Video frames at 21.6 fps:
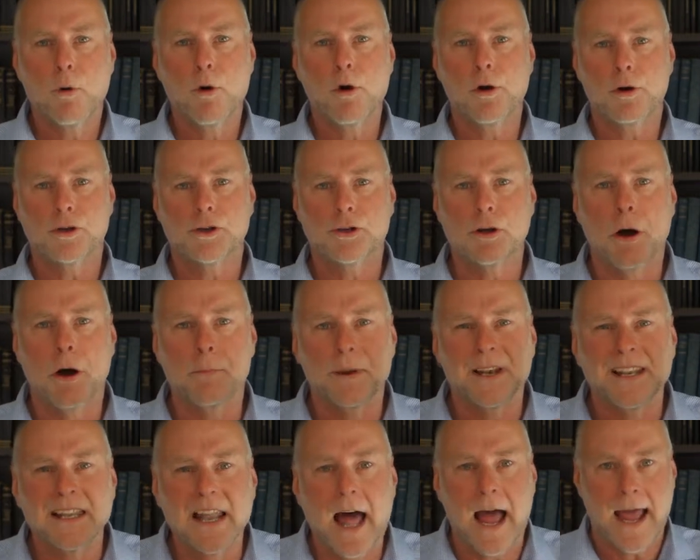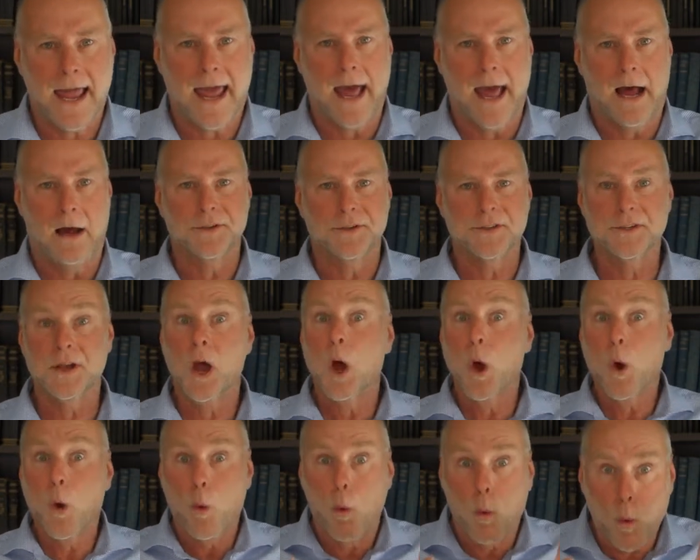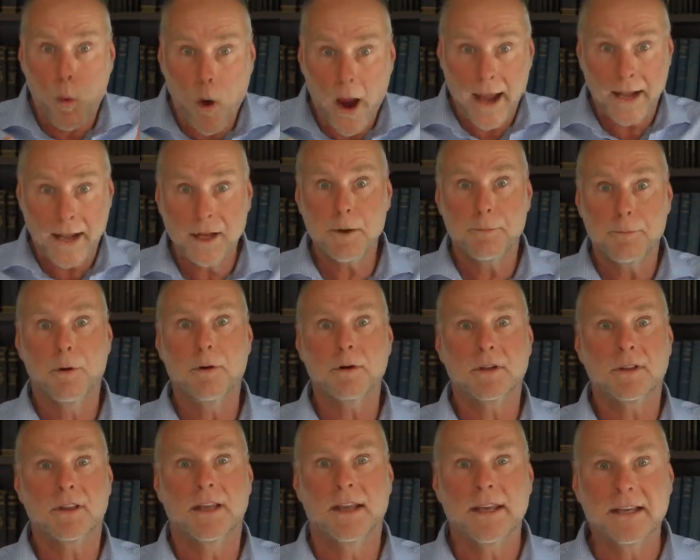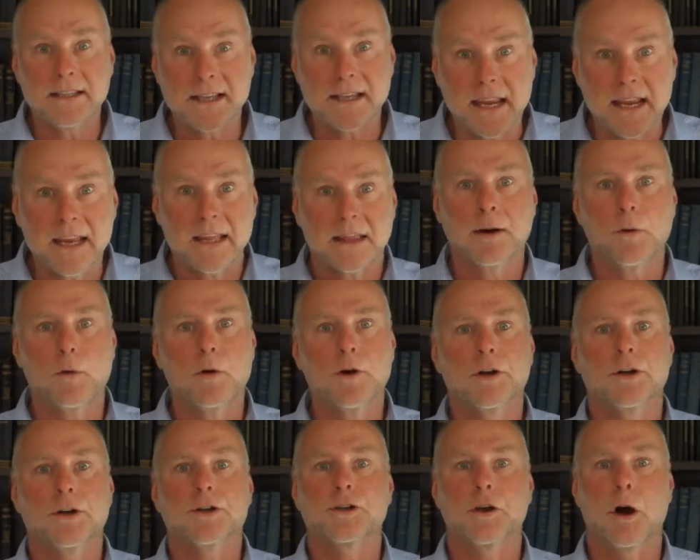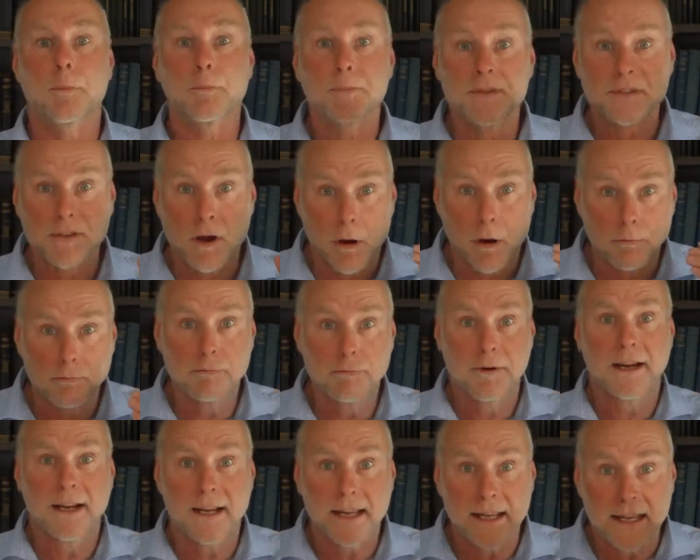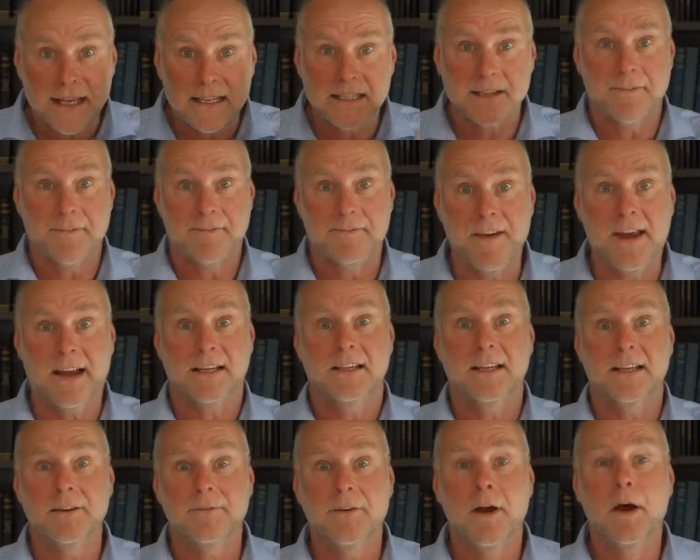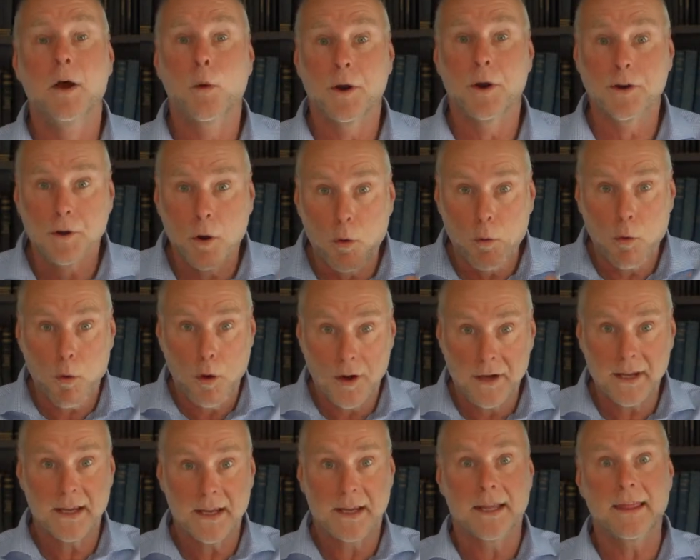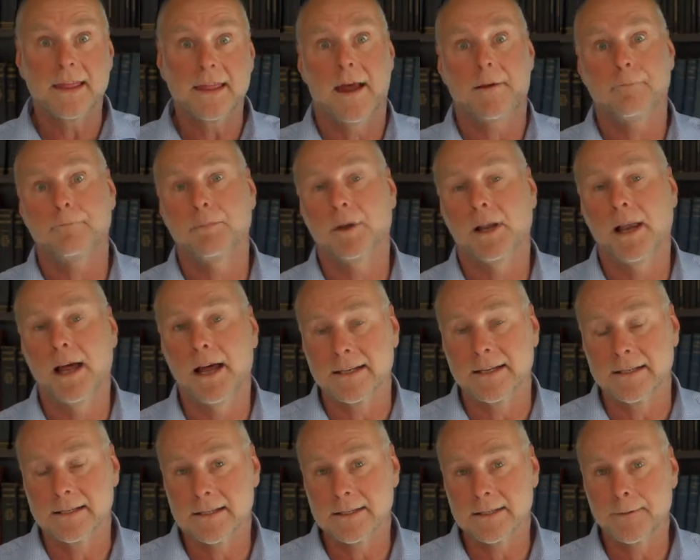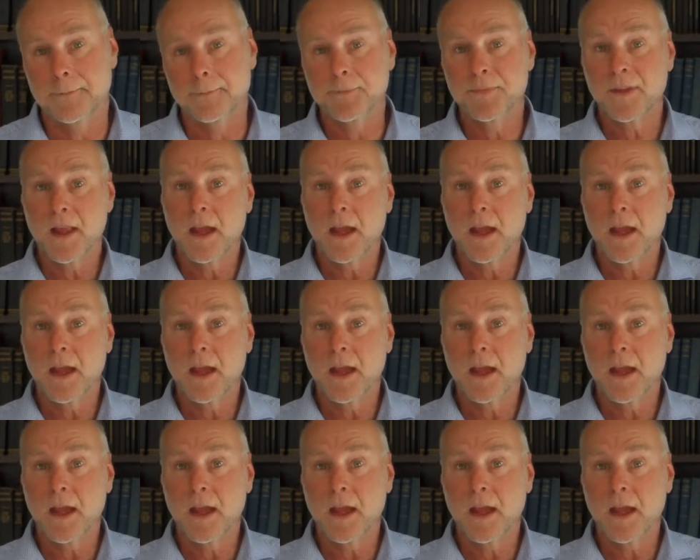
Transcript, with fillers: workshop layouts. Where do you put things in the workshop so it really is effective when you're working in that place?